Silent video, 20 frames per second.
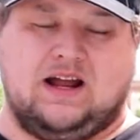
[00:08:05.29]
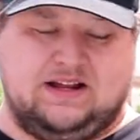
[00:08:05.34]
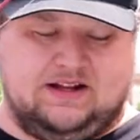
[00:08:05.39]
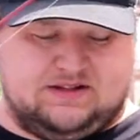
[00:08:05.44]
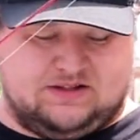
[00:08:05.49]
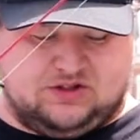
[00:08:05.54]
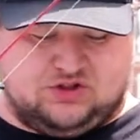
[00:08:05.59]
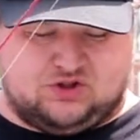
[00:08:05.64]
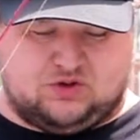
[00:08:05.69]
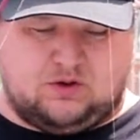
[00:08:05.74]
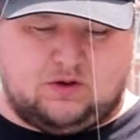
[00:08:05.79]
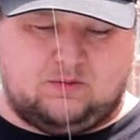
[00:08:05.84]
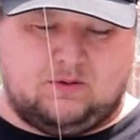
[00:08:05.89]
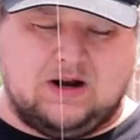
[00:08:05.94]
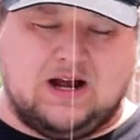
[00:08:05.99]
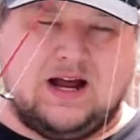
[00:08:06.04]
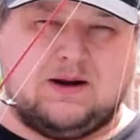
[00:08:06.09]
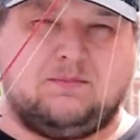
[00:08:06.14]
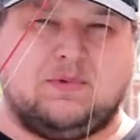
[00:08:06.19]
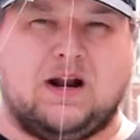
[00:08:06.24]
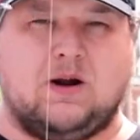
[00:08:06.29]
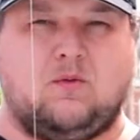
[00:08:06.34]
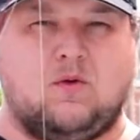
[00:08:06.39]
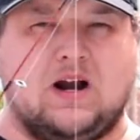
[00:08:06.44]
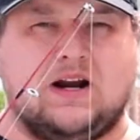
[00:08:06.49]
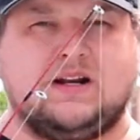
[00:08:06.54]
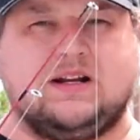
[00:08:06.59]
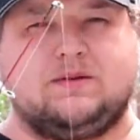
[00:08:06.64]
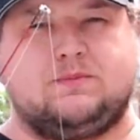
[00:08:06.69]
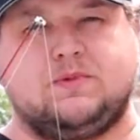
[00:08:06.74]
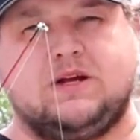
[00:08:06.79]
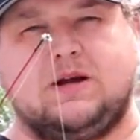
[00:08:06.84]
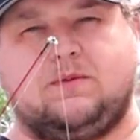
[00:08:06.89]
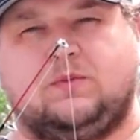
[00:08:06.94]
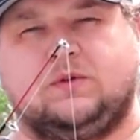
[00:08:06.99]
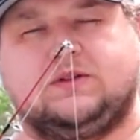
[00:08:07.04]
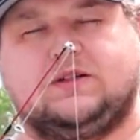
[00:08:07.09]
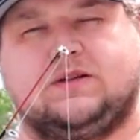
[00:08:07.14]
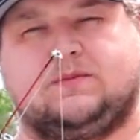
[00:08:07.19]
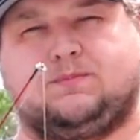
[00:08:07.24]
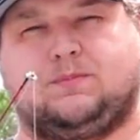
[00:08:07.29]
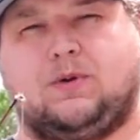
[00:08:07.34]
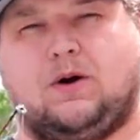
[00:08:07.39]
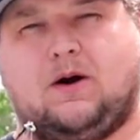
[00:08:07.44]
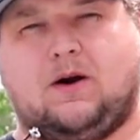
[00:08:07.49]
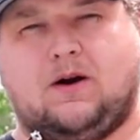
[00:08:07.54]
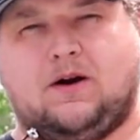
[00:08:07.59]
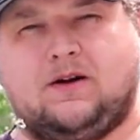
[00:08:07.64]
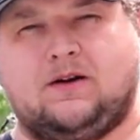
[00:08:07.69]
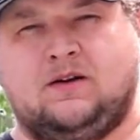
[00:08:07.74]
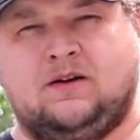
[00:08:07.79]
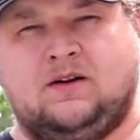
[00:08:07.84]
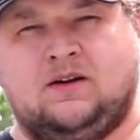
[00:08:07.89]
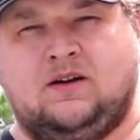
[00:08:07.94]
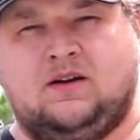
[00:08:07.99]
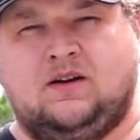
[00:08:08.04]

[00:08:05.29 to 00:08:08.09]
It's a short rod, but I wanted to be able to impart